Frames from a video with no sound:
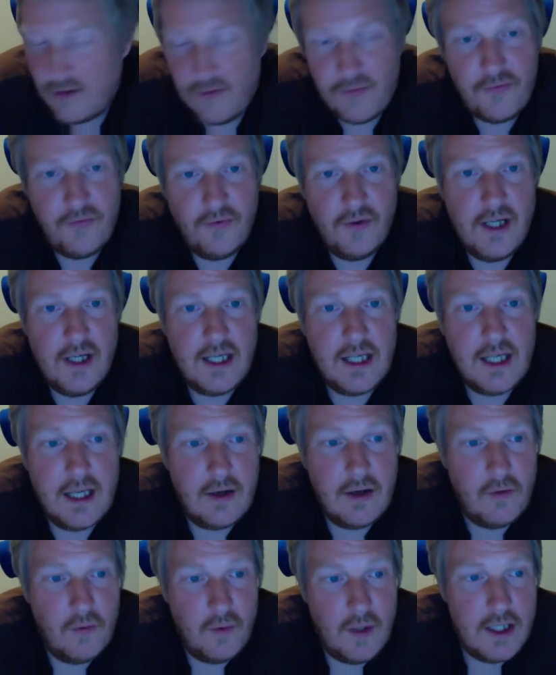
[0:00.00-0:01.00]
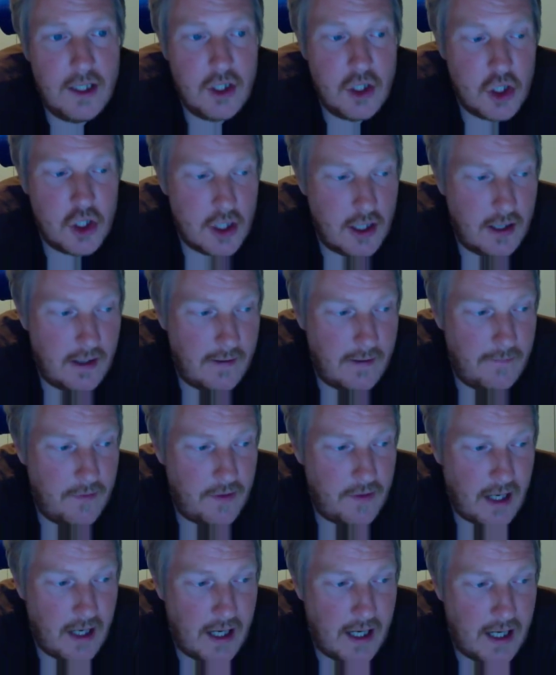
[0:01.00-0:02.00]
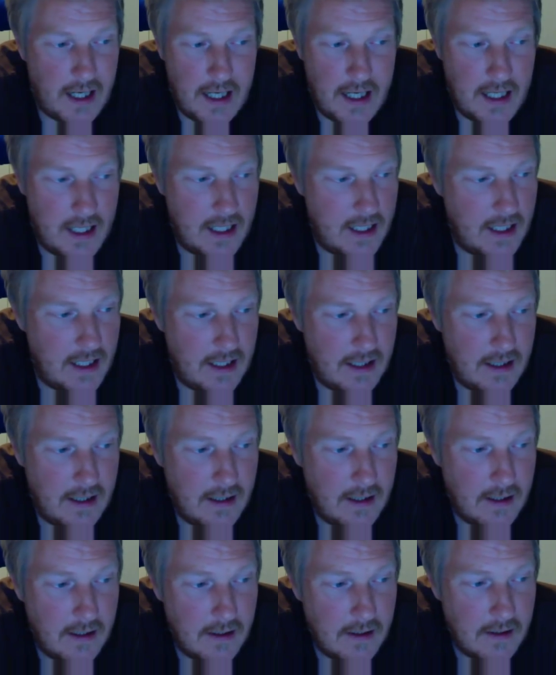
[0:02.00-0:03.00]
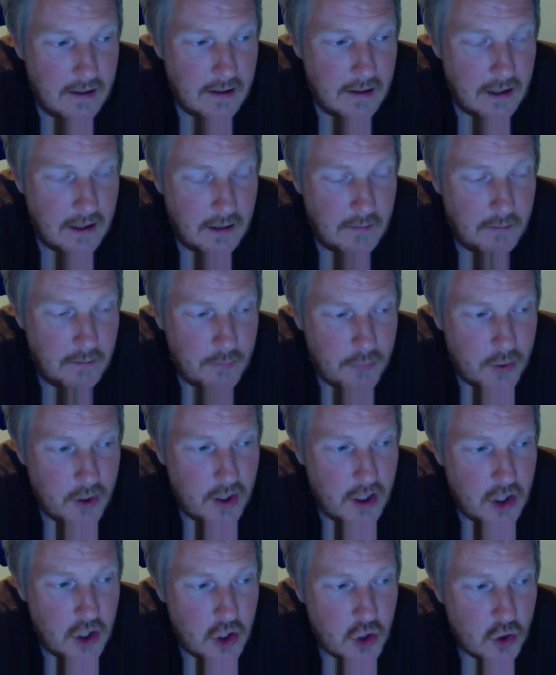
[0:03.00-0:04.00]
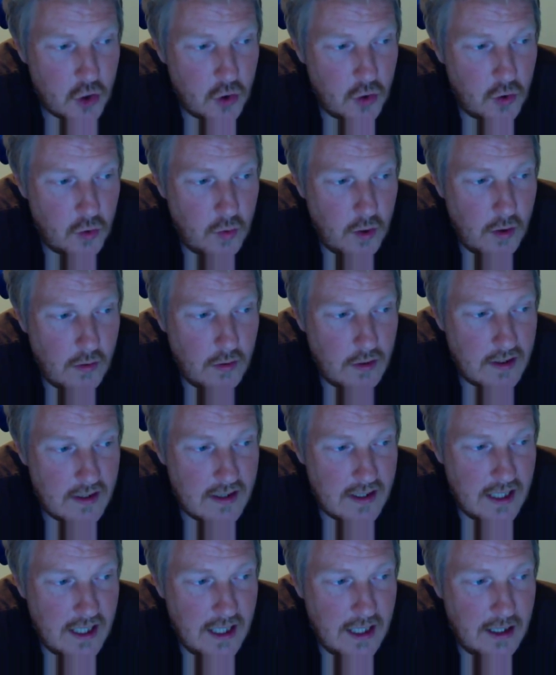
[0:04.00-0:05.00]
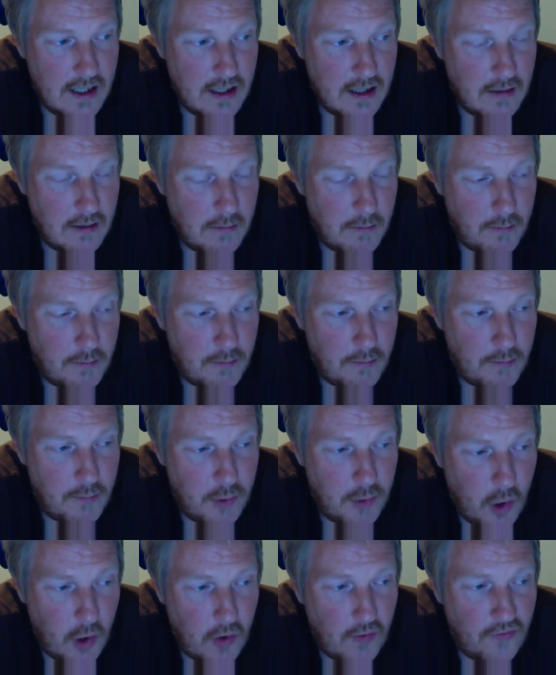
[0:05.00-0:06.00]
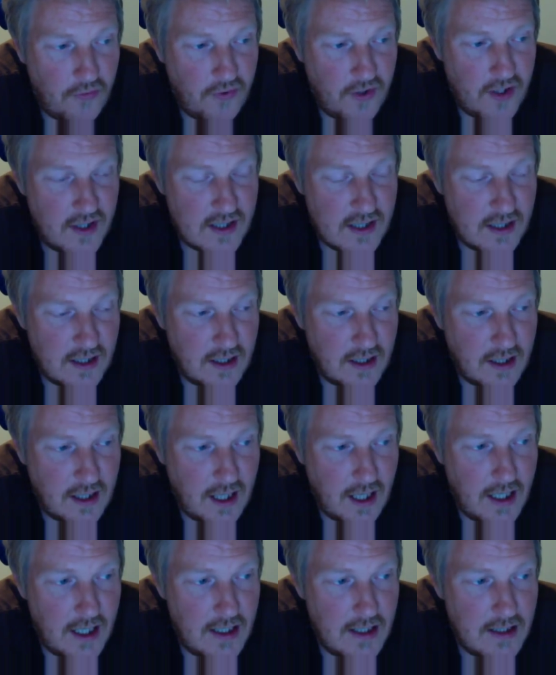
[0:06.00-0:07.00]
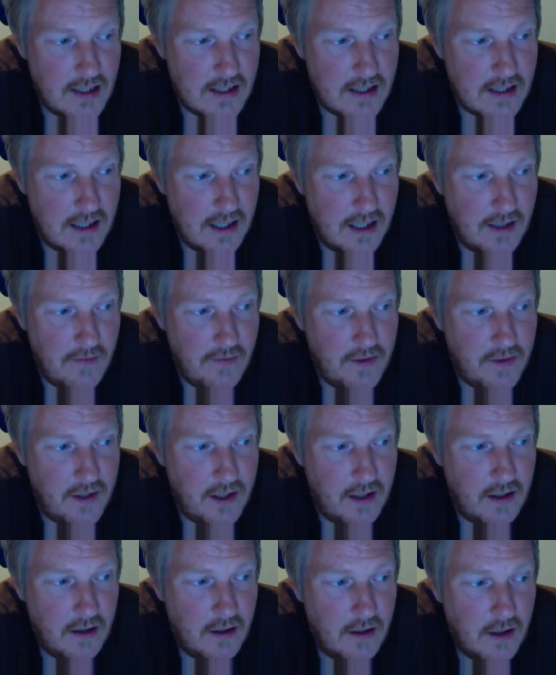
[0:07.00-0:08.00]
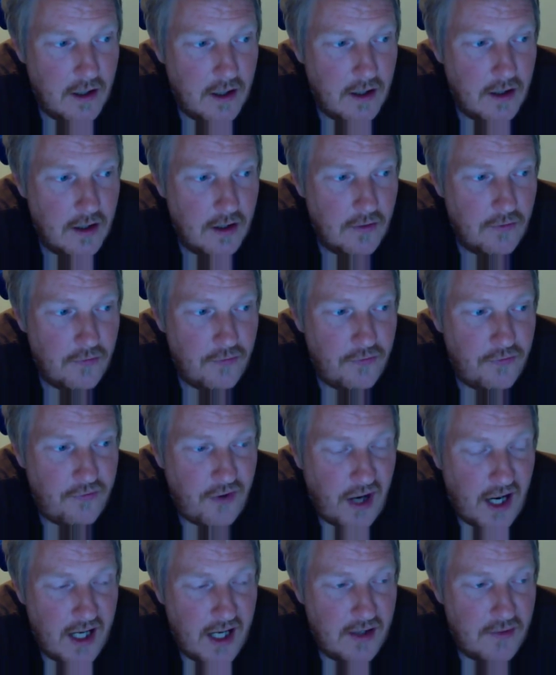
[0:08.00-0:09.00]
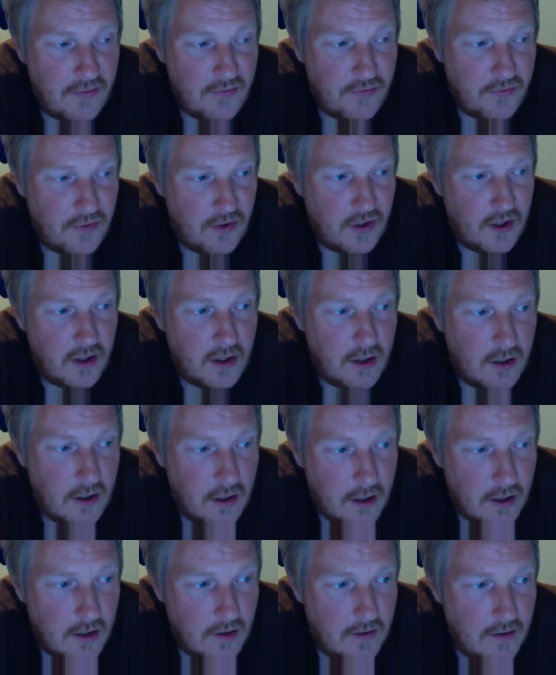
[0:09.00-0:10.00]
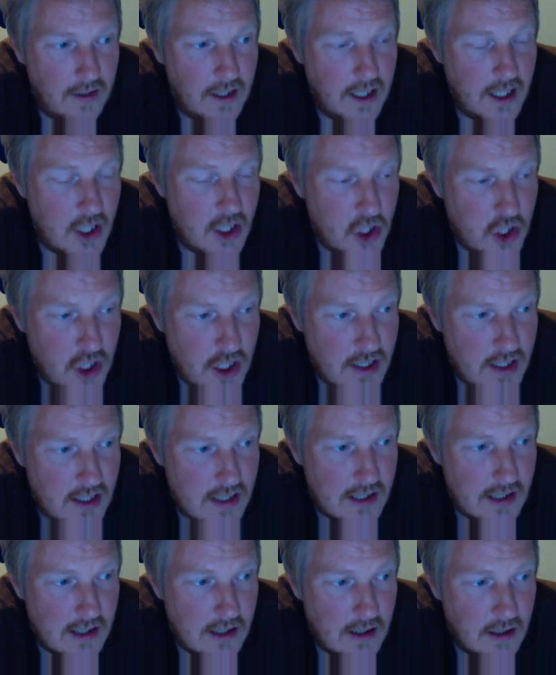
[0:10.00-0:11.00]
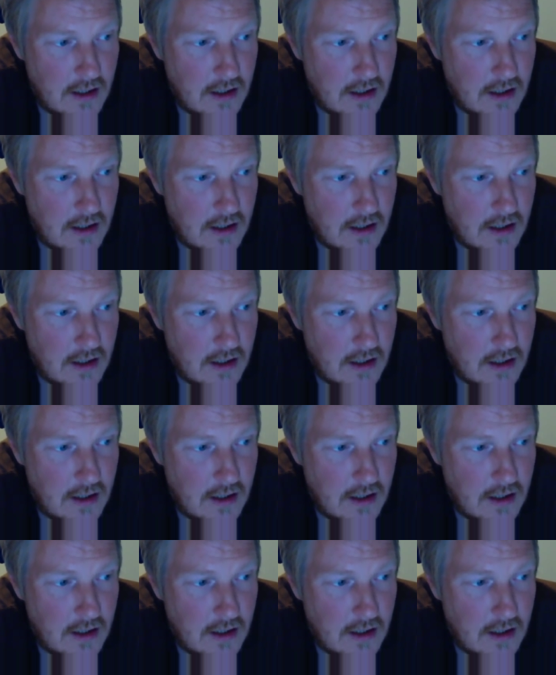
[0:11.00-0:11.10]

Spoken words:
freaking rich, and I am pretty sure we will see profits and gains in the 5 digits